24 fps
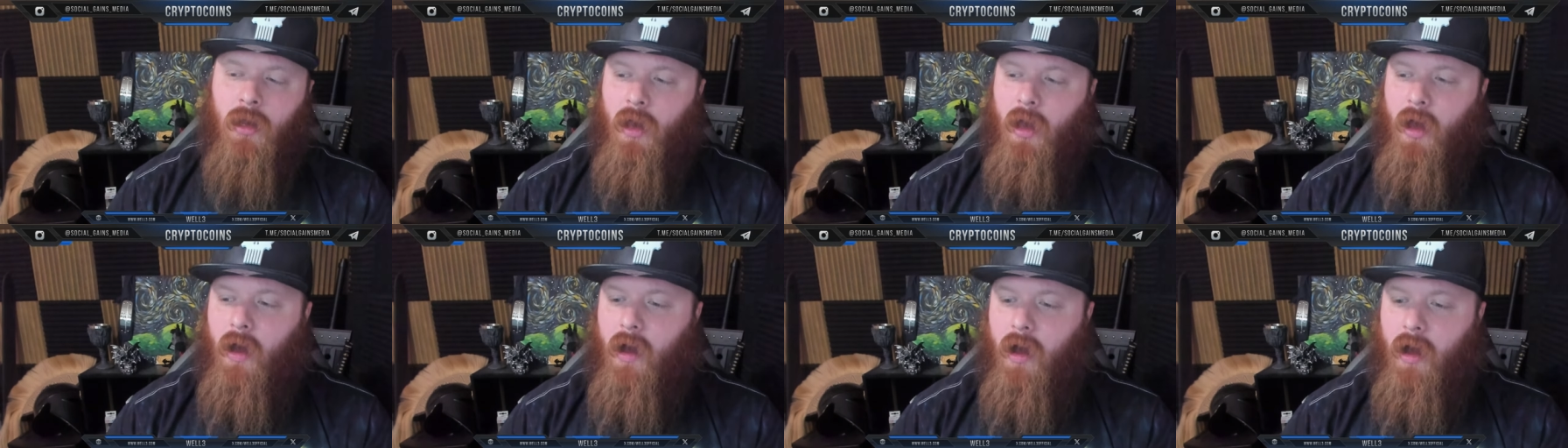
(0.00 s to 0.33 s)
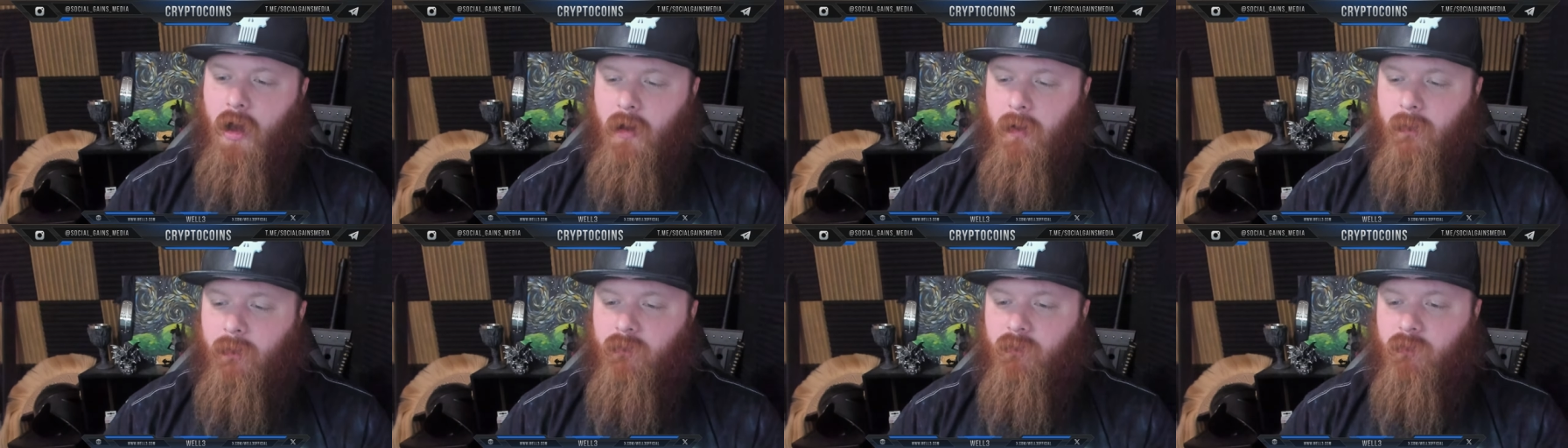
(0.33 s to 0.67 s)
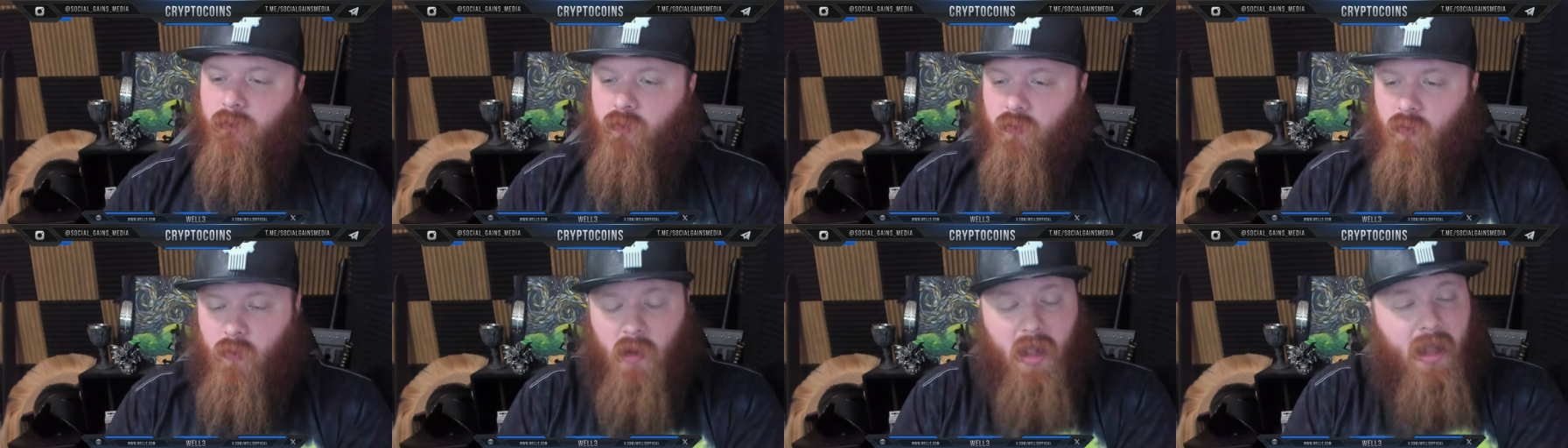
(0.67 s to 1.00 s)
um,
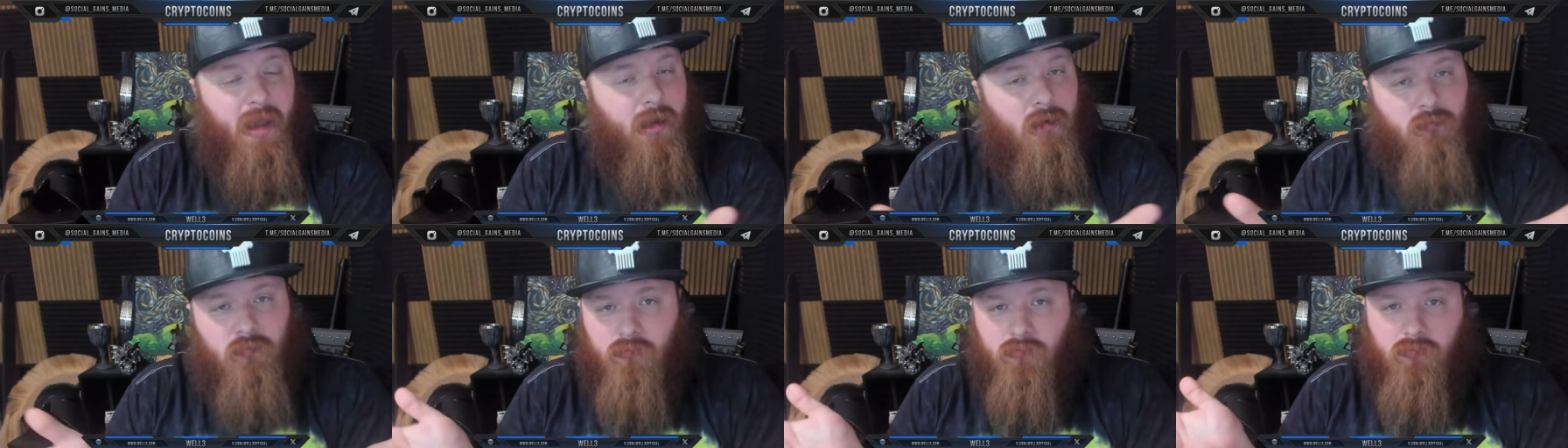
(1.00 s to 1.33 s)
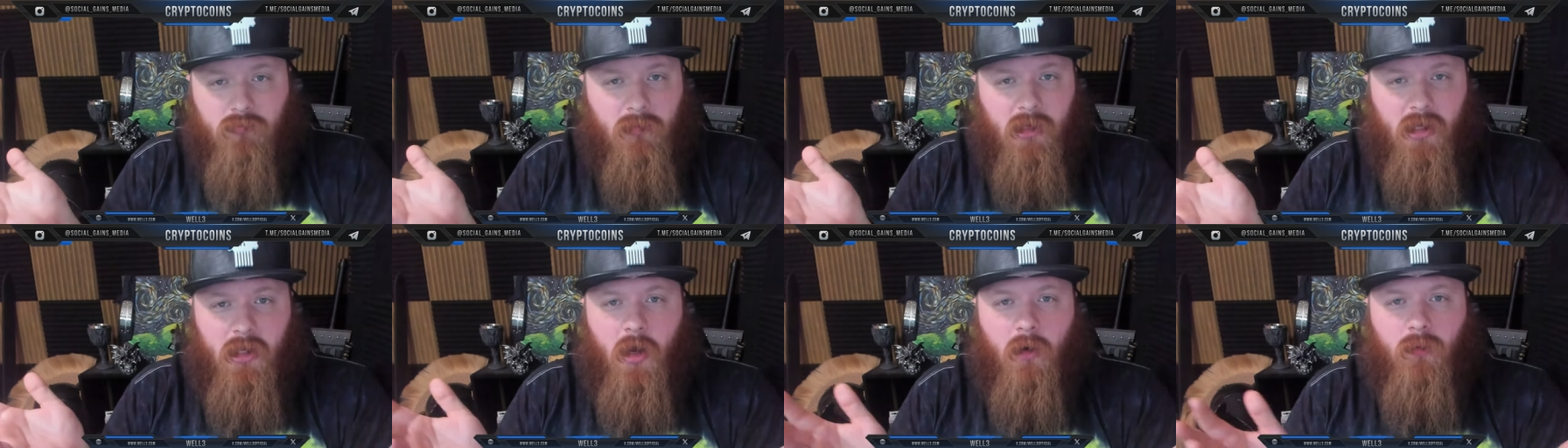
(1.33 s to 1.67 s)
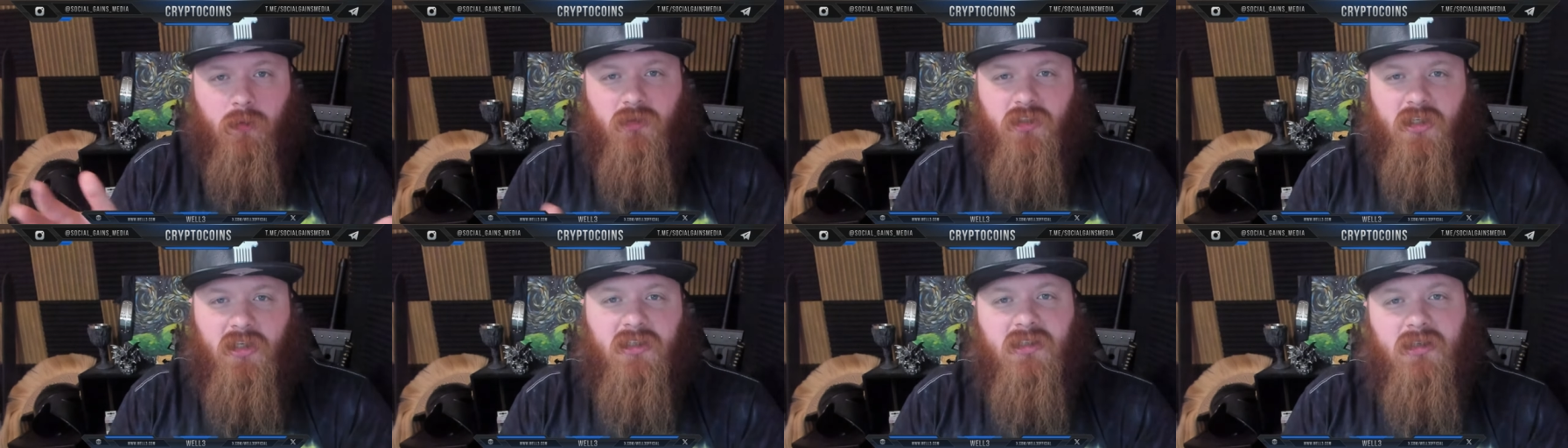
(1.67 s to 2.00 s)
and, you know,
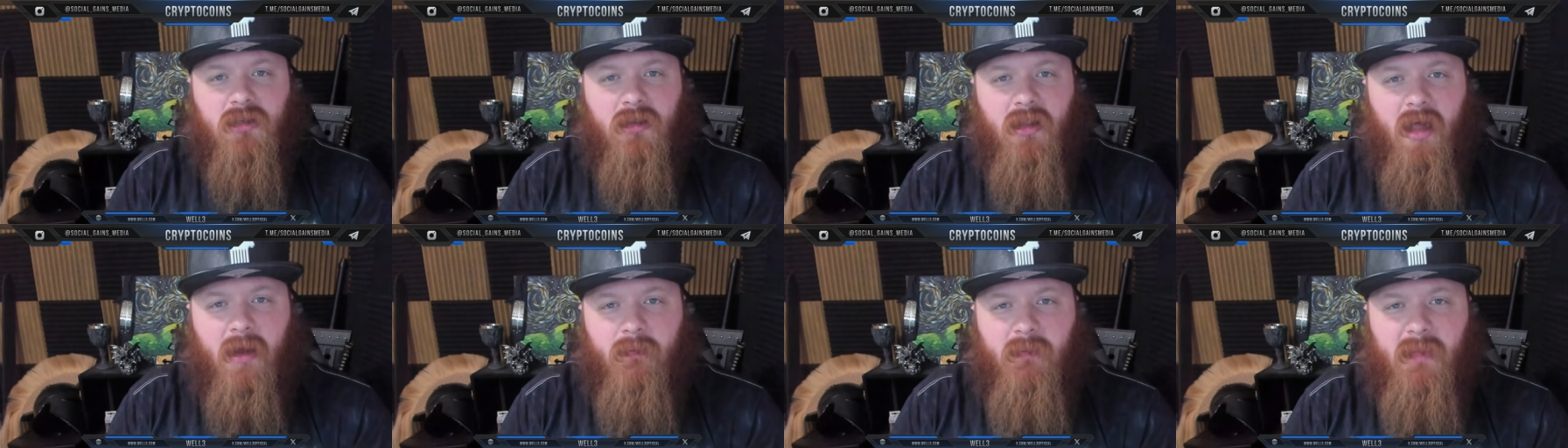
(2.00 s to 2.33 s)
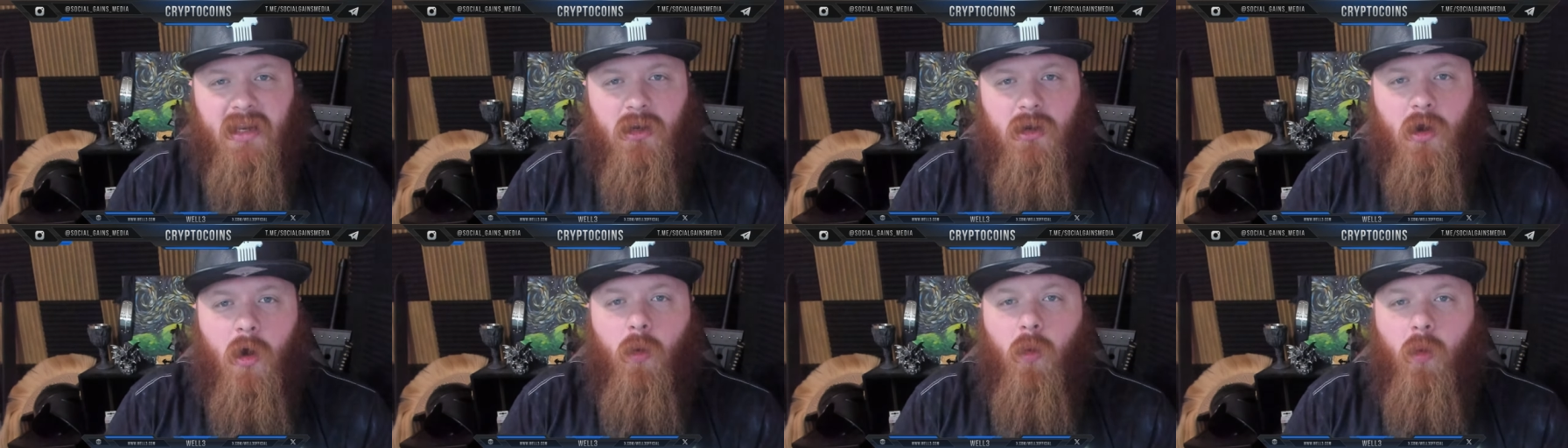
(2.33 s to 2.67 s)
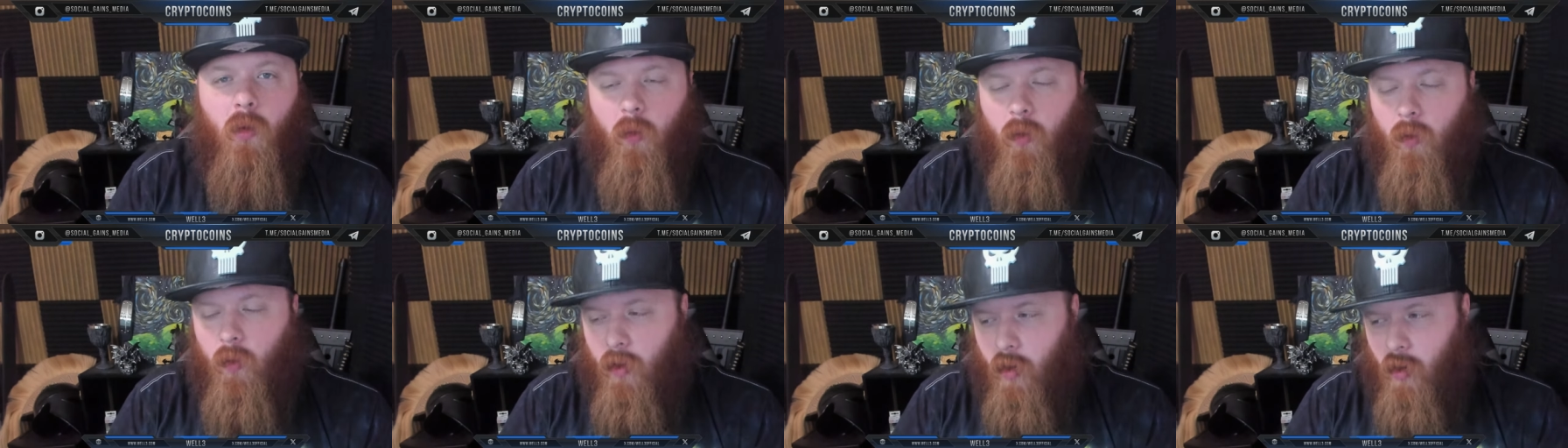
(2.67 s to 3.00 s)
just let me know